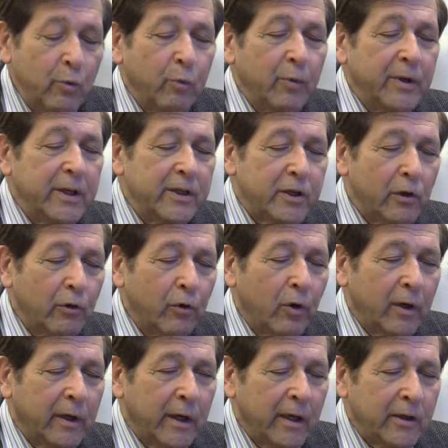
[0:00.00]
need to
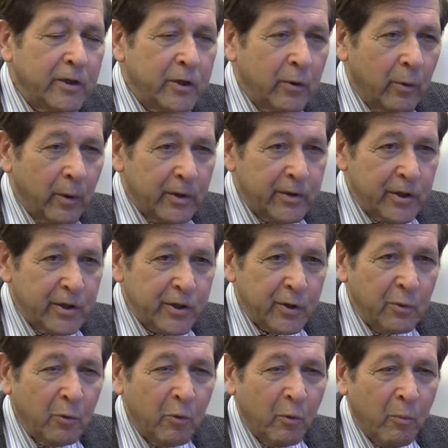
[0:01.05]
look into as a
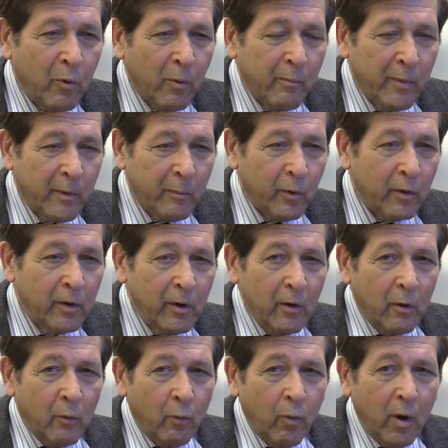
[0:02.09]
school board member,
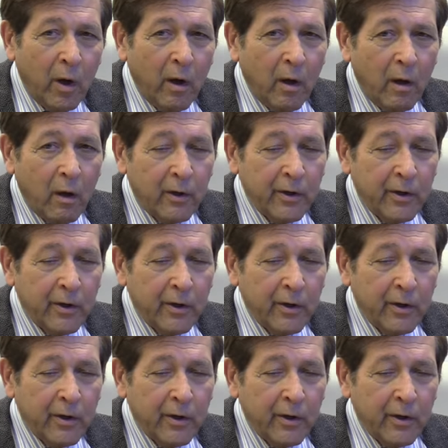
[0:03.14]
well,